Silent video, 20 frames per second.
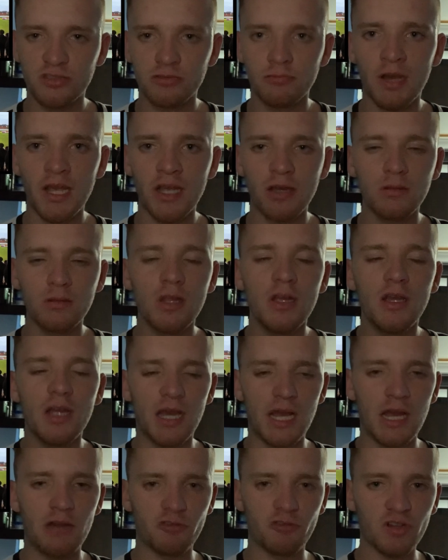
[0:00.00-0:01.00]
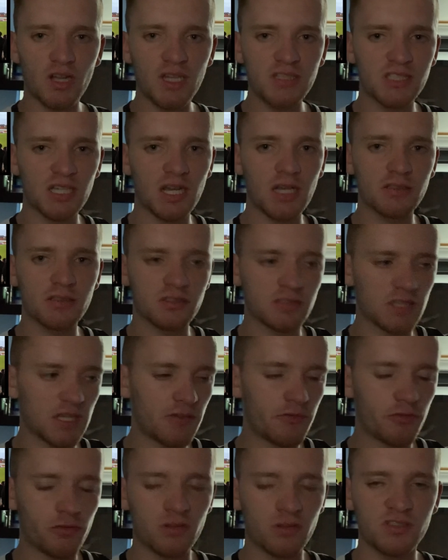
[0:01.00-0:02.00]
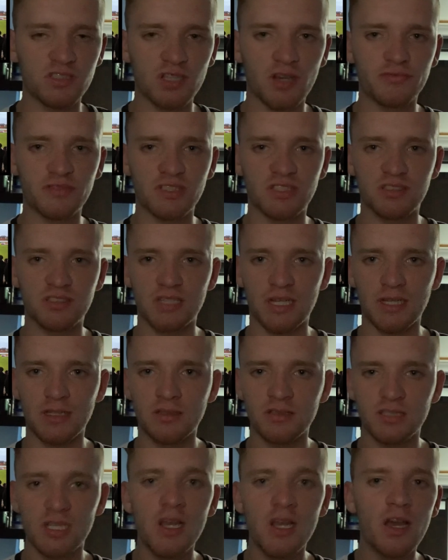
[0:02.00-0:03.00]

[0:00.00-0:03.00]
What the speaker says: while right at the front of the stand,